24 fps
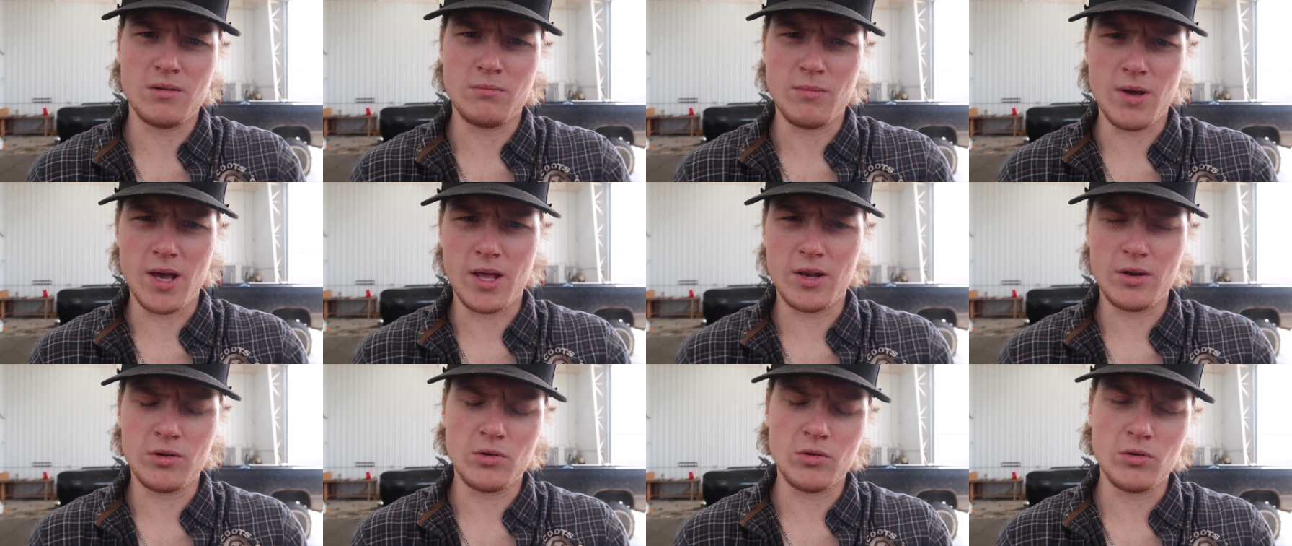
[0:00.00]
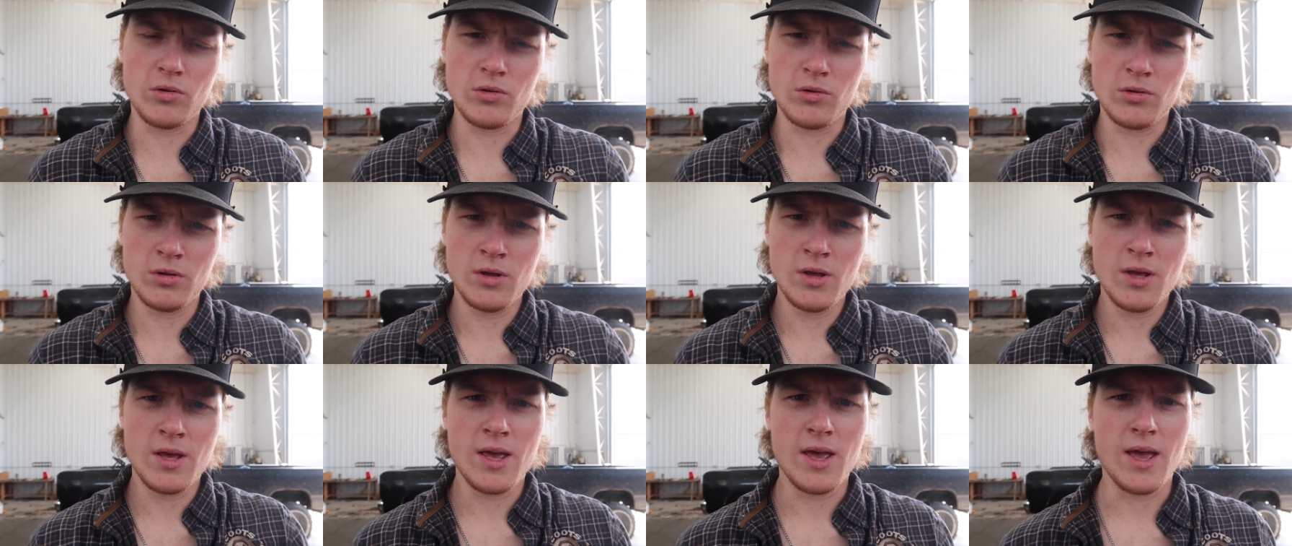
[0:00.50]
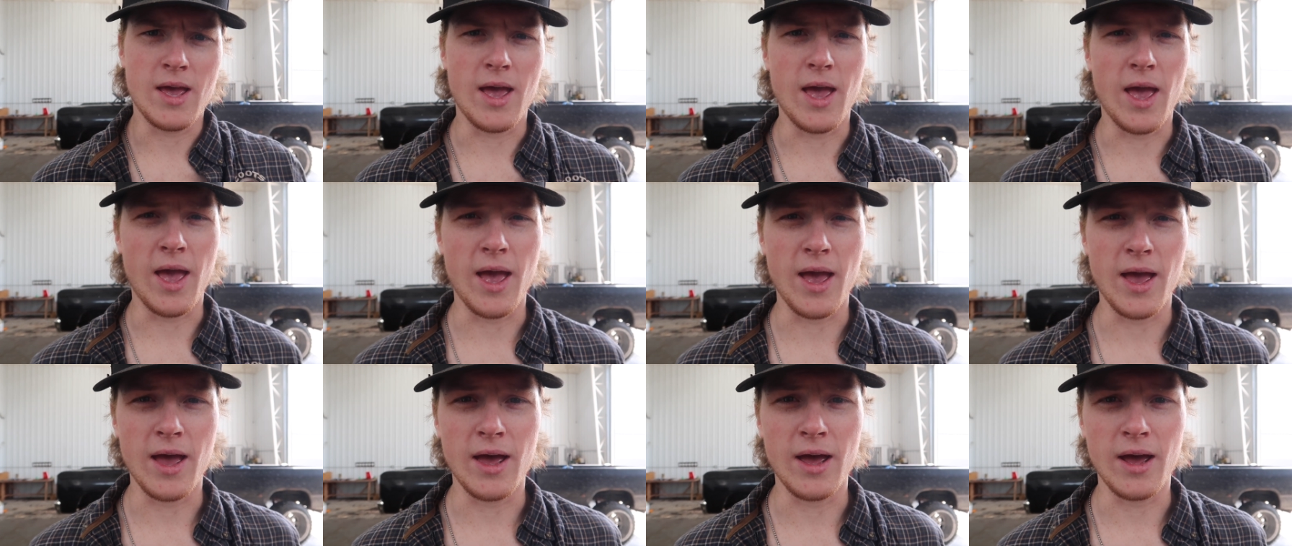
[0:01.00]
manual.
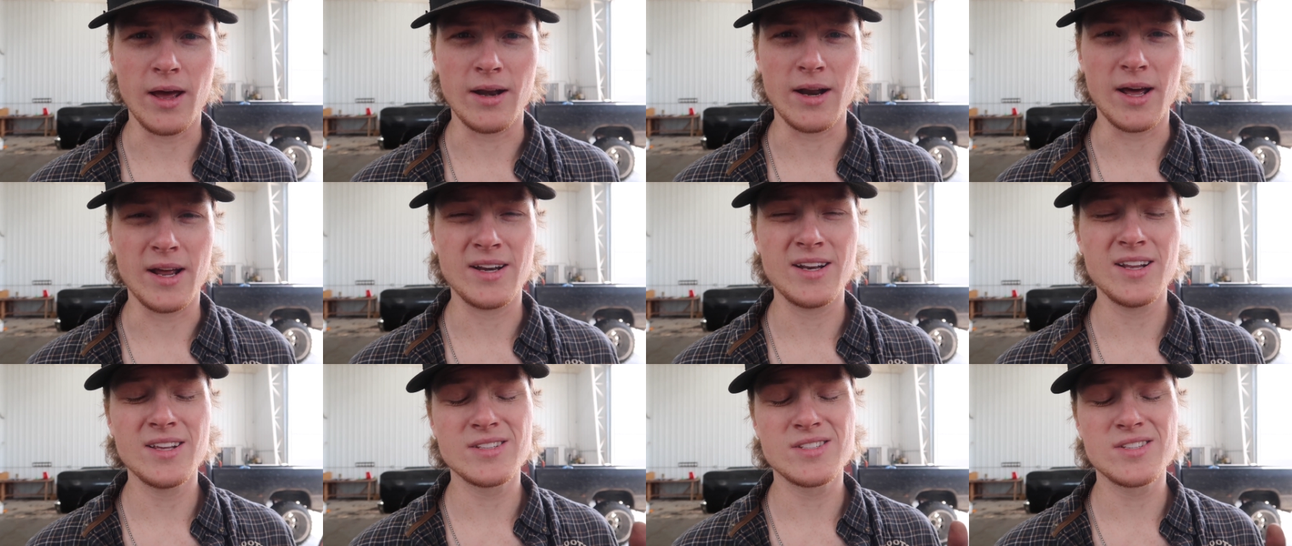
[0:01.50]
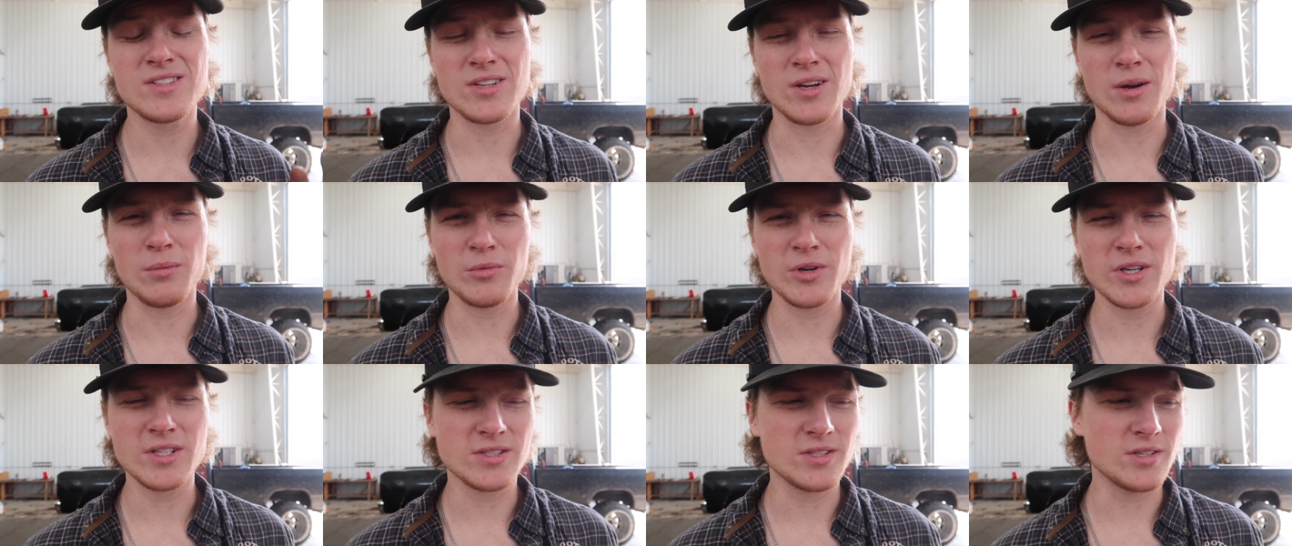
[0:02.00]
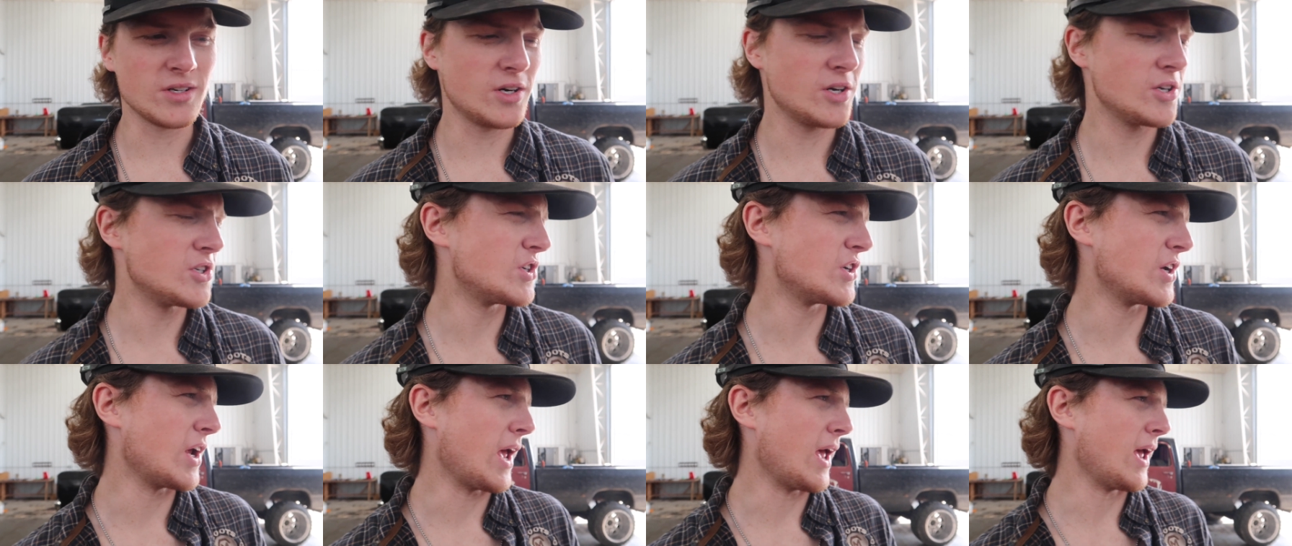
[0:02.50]
And I did some
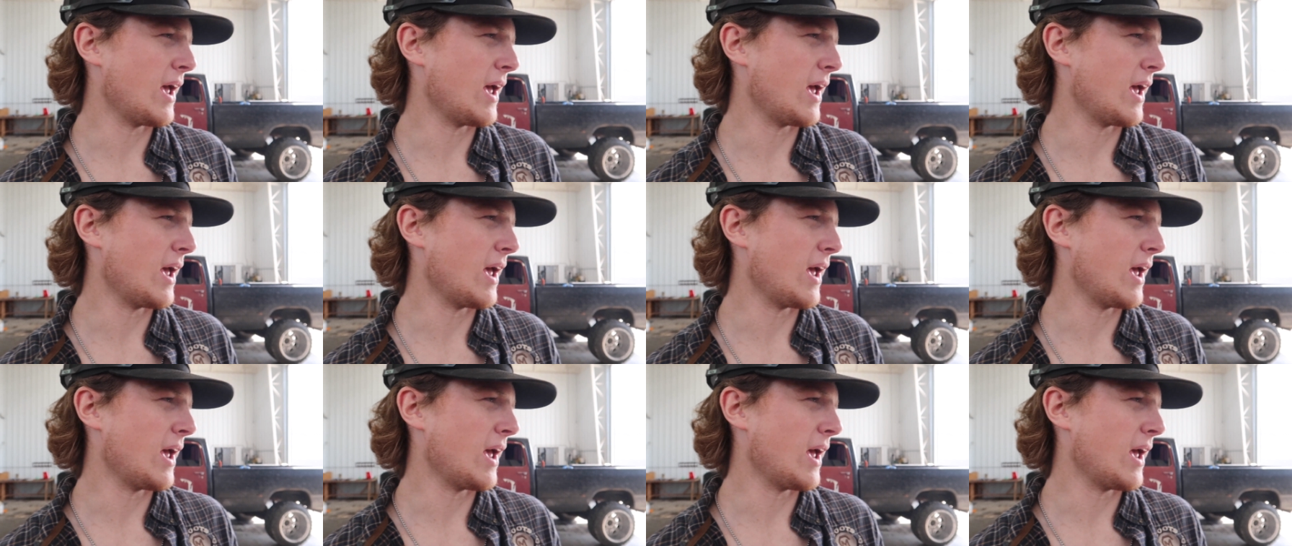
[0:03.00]
research